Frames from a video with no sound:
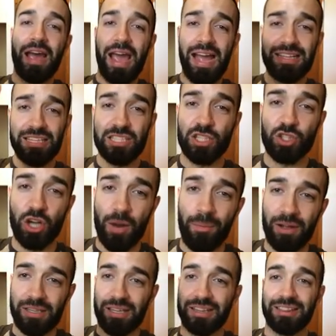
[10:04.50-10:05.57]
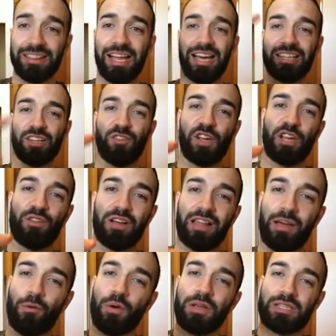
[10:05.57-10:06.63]
Hit the subscribe button, like the video if you
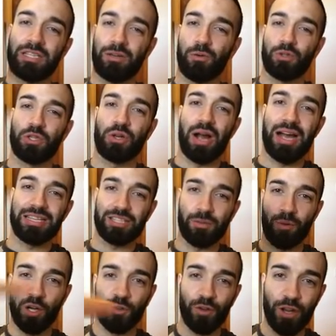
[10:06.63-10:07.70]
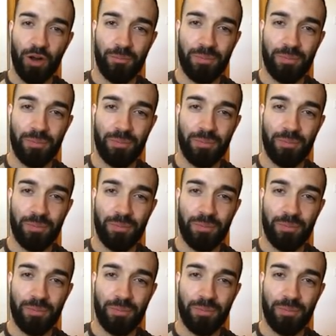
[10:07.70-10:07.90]
like what you see. We'll see you guys tomorrow's video.